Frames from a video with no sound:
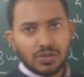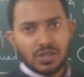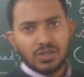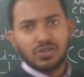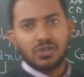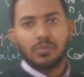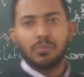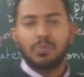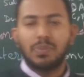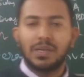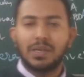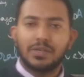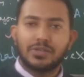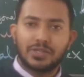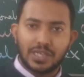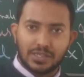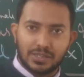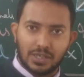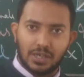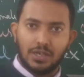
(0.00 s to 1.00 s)
Just simply
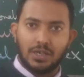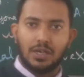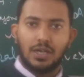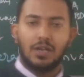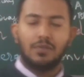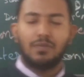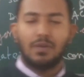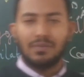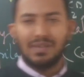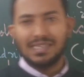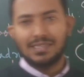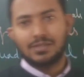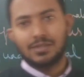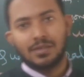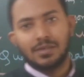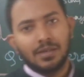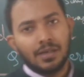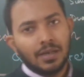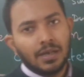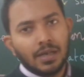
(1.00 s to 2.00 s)
take the alphabet
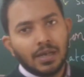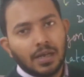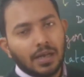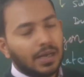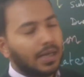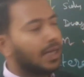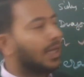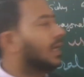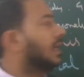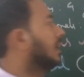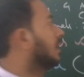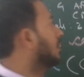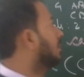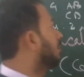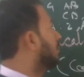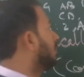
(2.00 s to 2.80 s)
A,